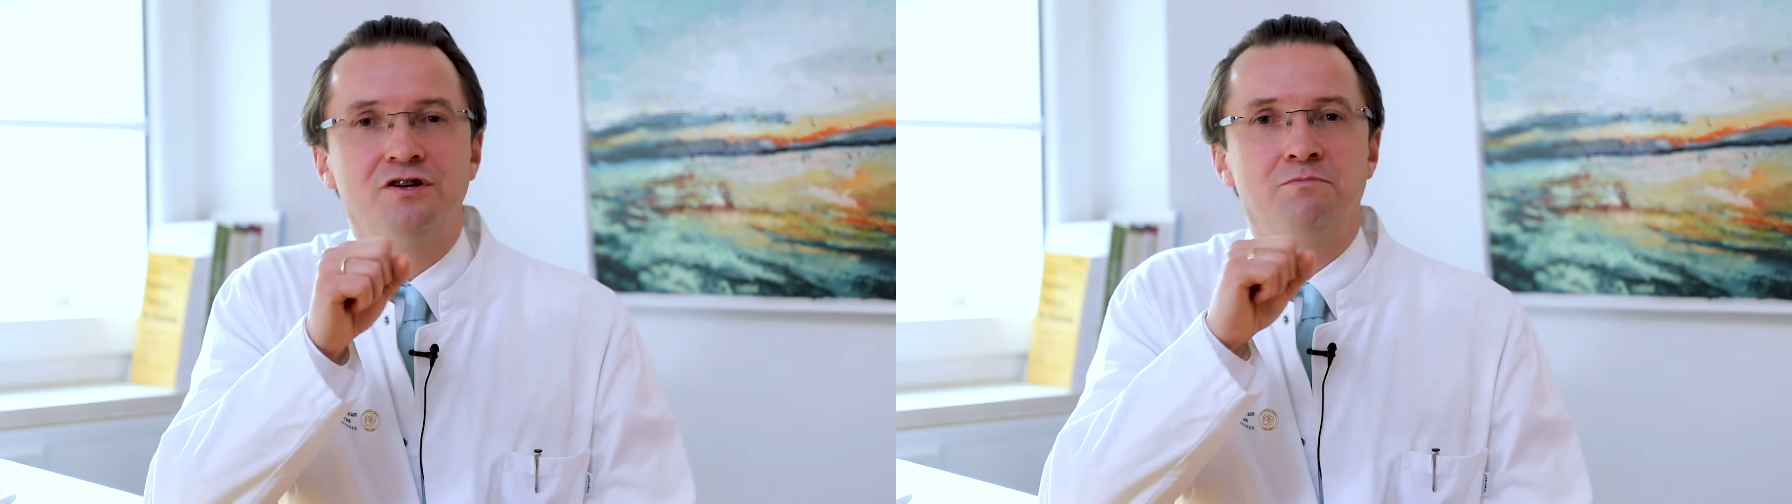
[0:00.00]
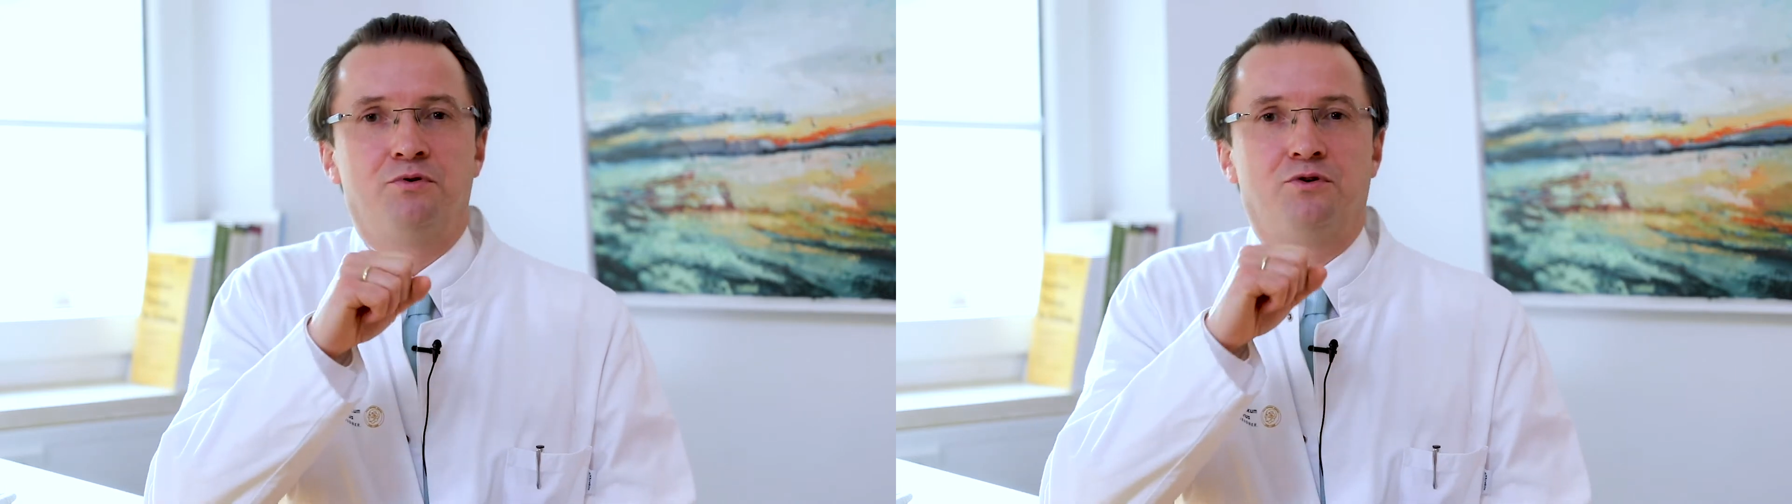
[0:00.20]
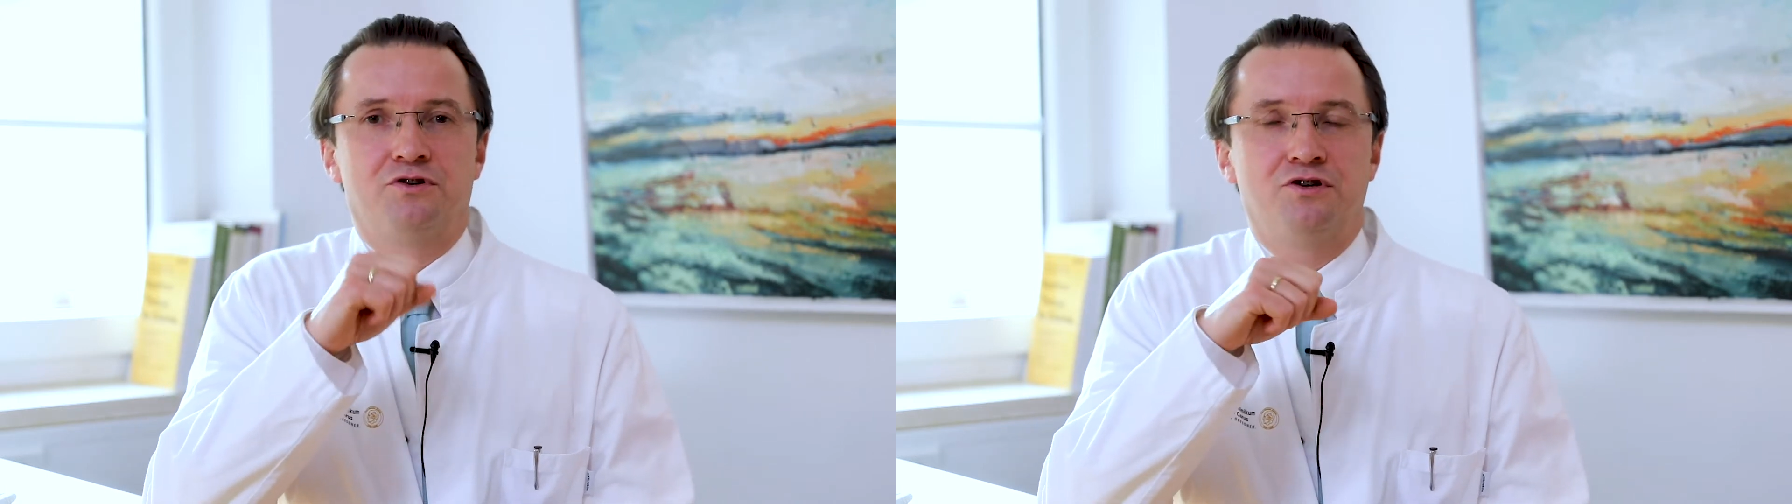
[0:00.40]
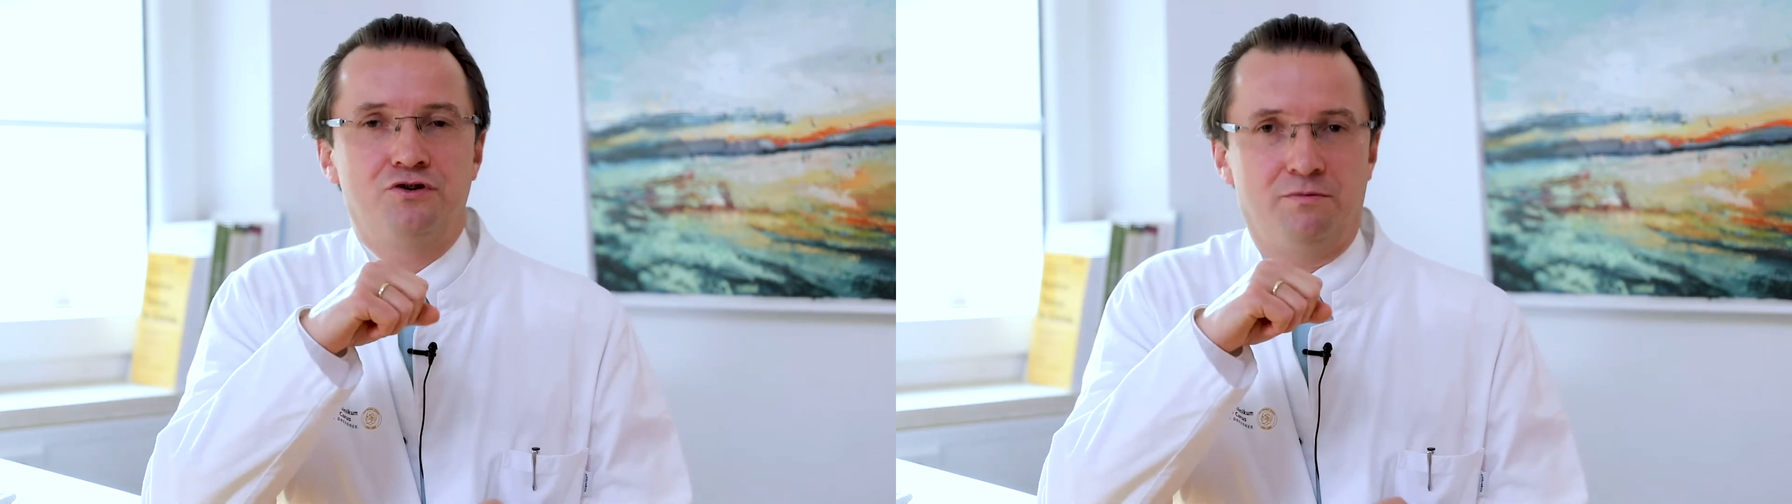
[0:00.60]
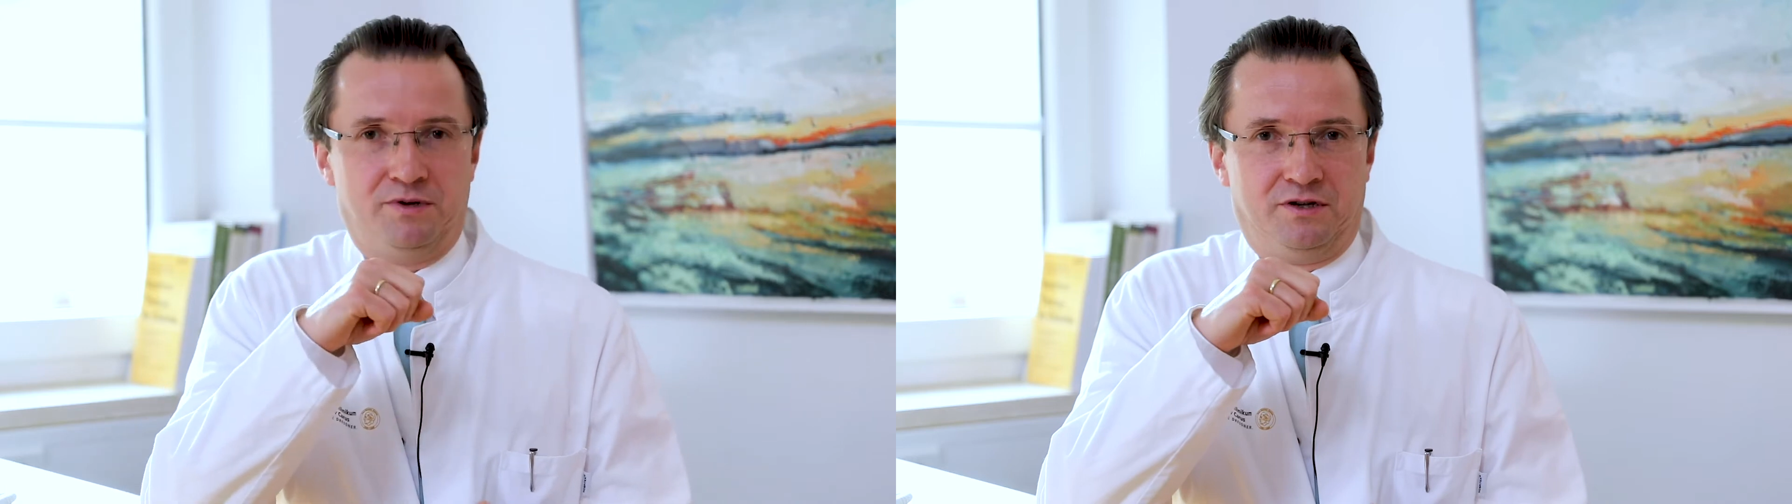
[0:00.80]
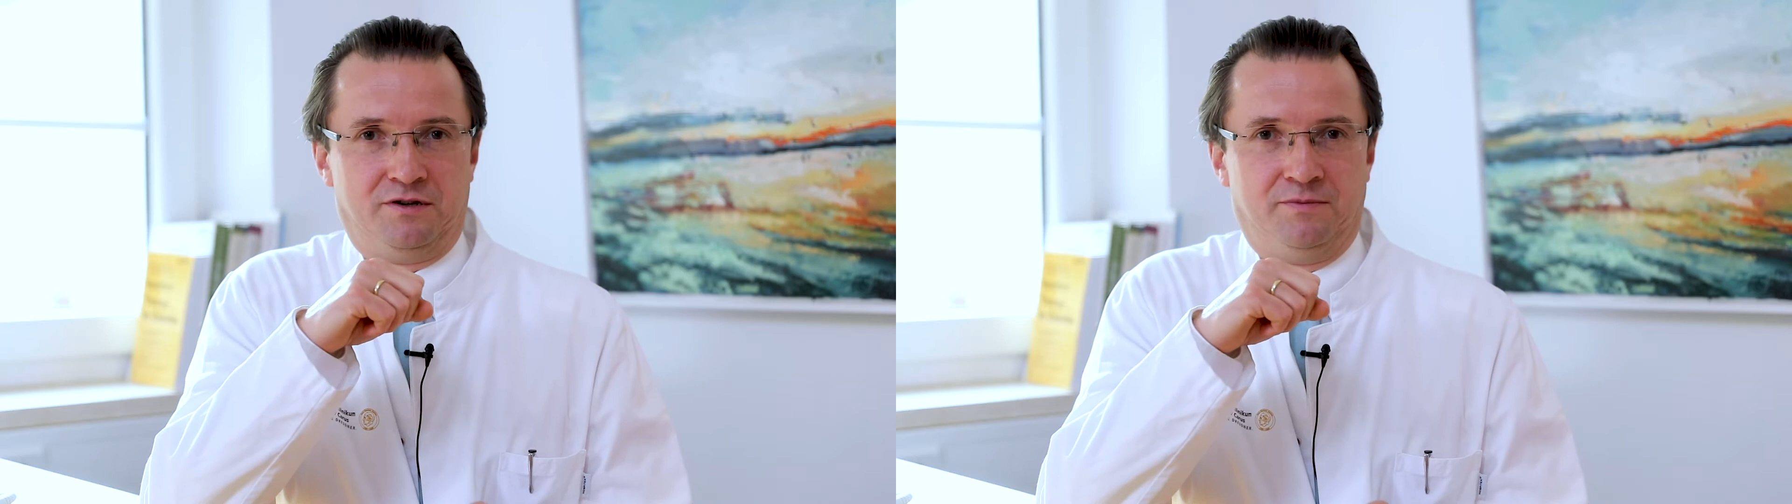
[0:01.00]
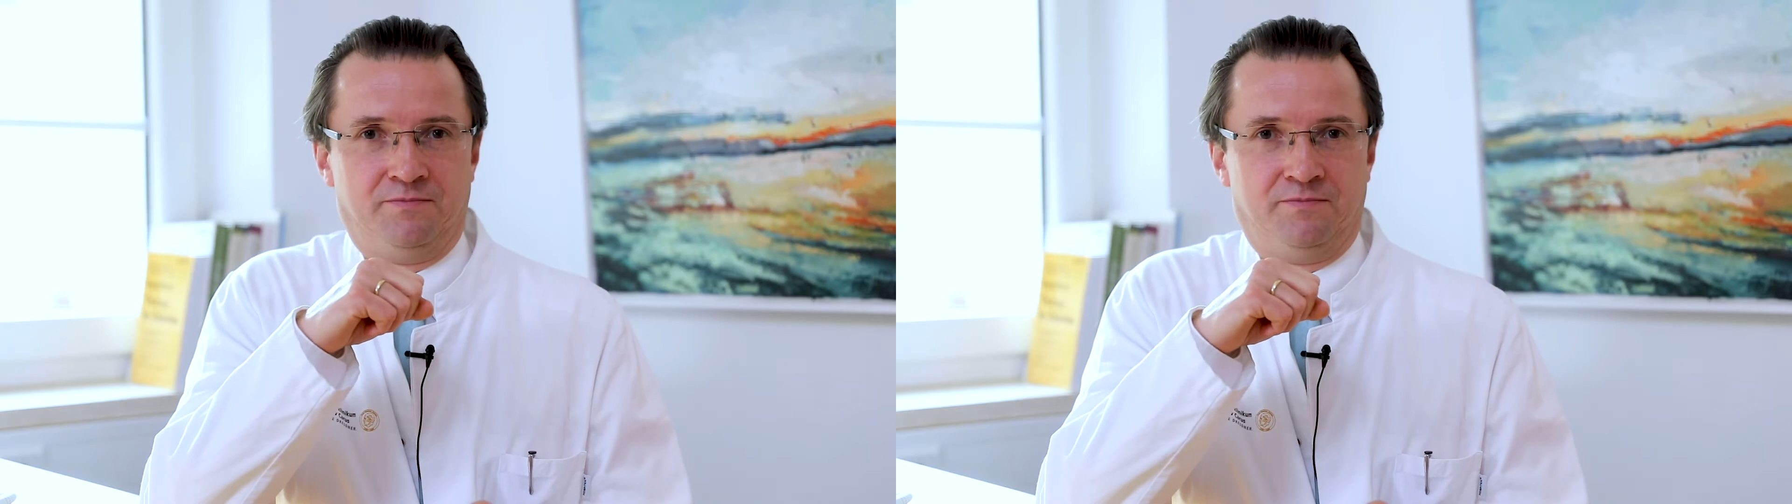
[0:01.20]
important topic?